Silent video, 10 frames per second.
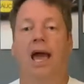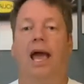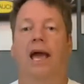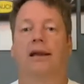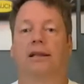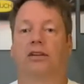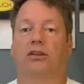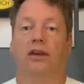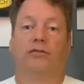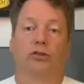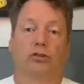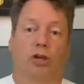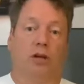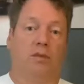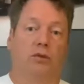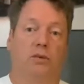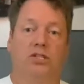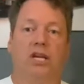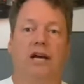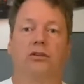And if there's going to be 3
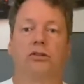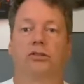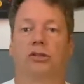sectors,